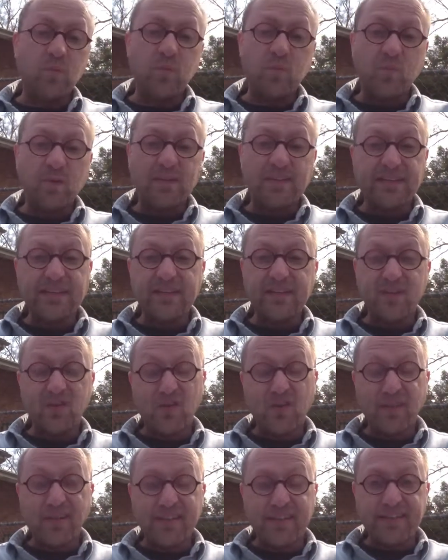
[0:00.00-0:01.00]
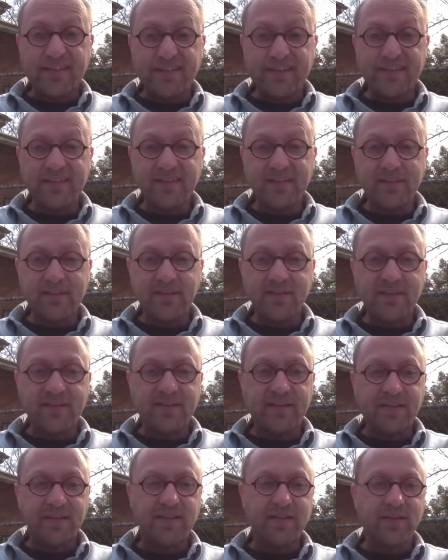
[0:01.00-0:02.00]
Once again, the whole idea
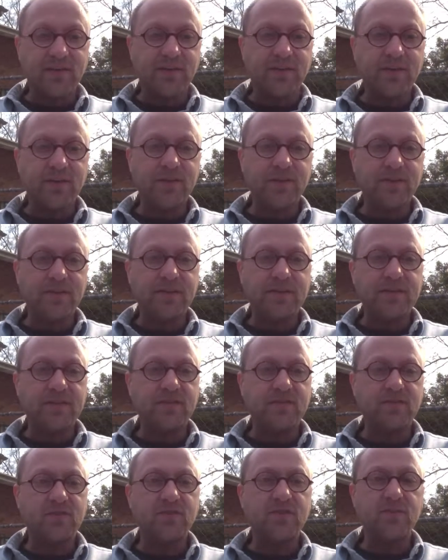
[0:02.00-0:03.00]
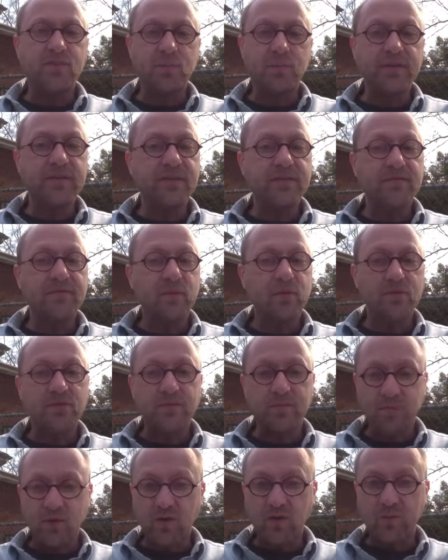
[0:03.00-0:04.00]
here is to reinforce
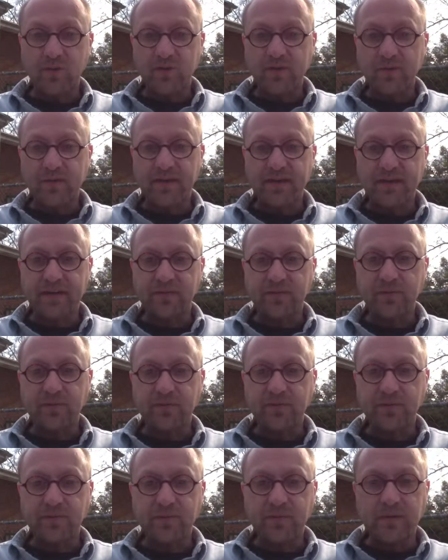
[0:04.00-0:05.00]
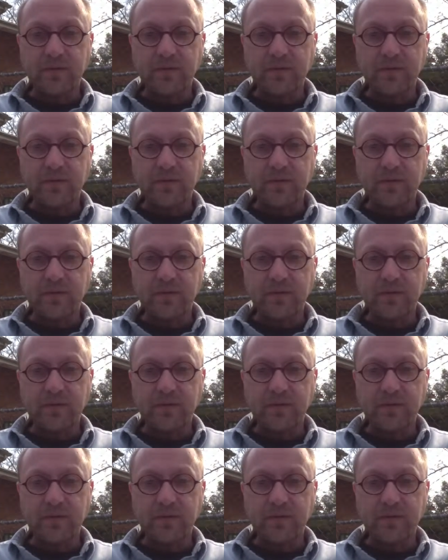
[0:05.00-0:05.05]
appropriate behaviors.